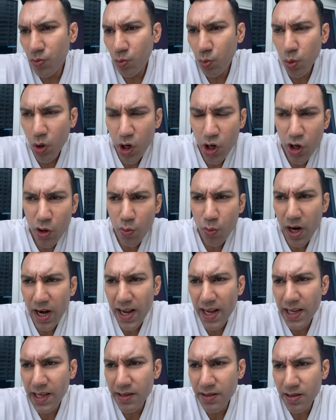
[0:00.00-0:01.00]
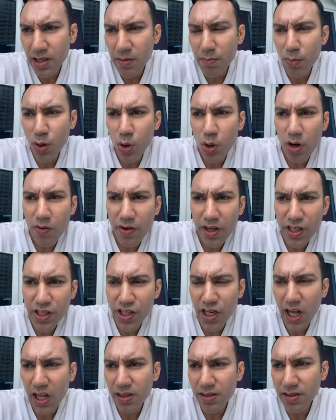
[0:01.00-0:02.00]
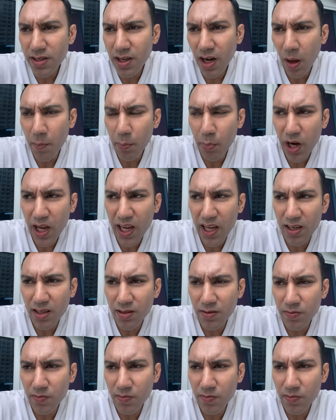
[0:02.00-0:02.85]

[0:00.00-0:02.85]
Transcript: were raised in more of a sheltered upbringing.